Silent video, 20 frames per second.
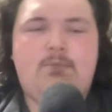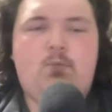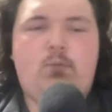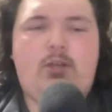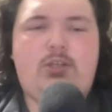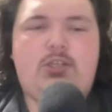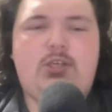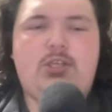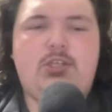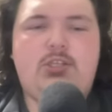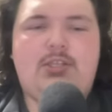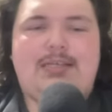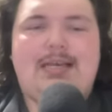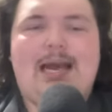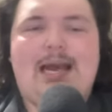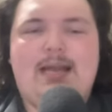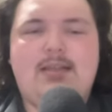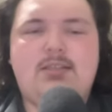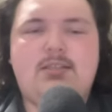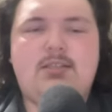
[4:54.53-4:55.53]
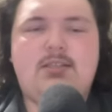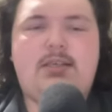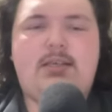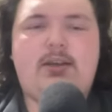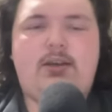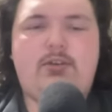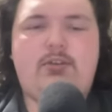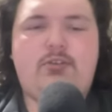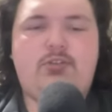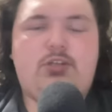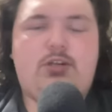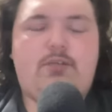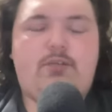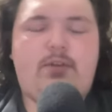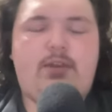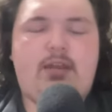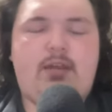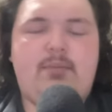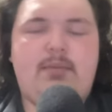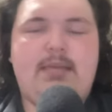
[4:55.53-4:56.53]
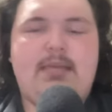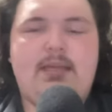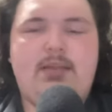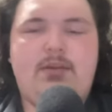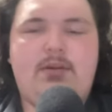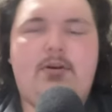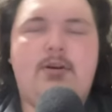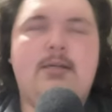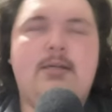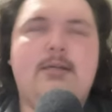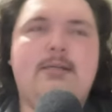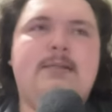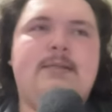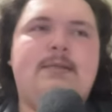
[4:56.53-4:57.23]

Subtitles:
which is not characteristic for them either.